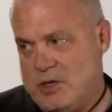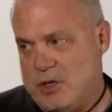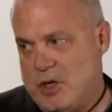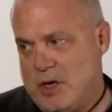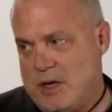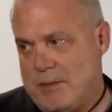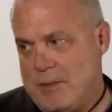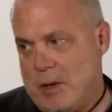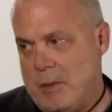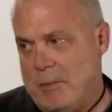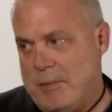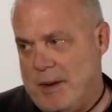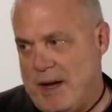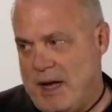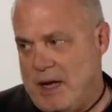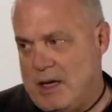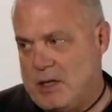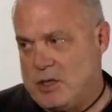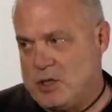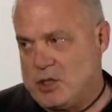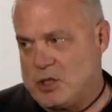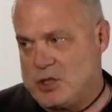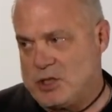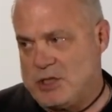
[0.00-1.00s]
talk about
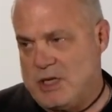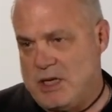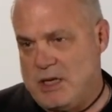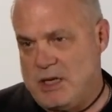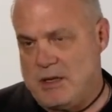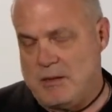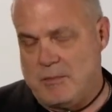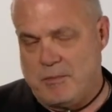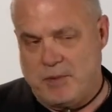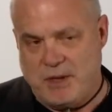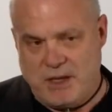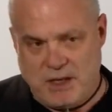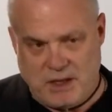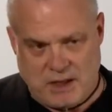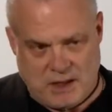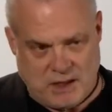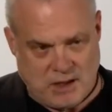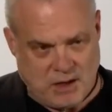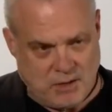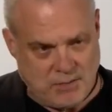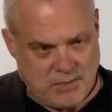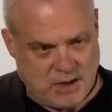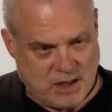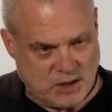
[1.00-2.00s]
balance sheet and
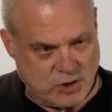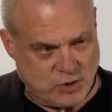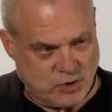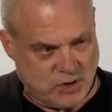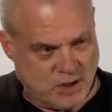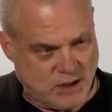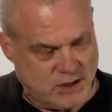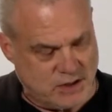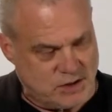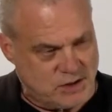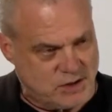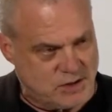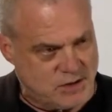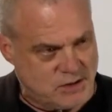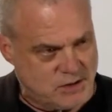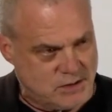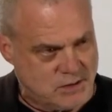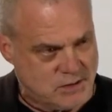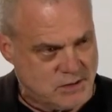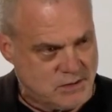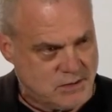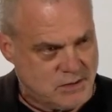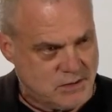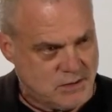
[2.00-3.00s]
P&L metrics
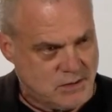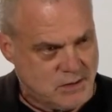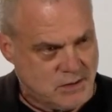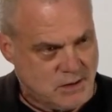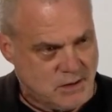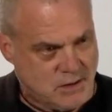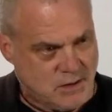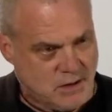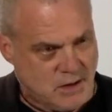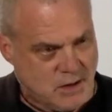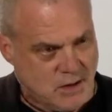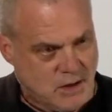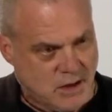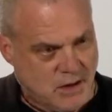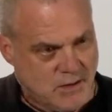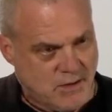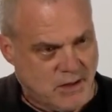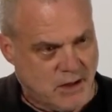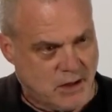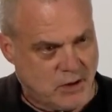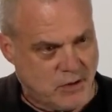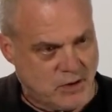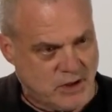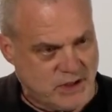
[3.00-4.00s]

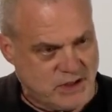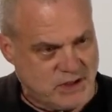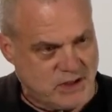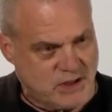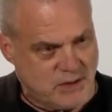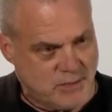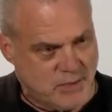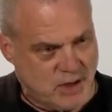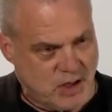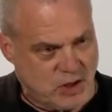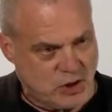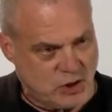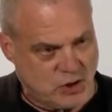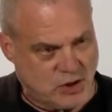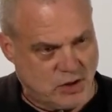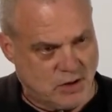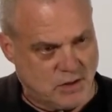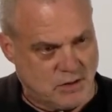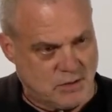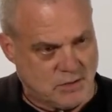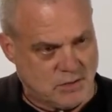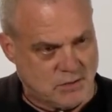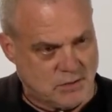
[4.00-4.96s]
that are easy to measure.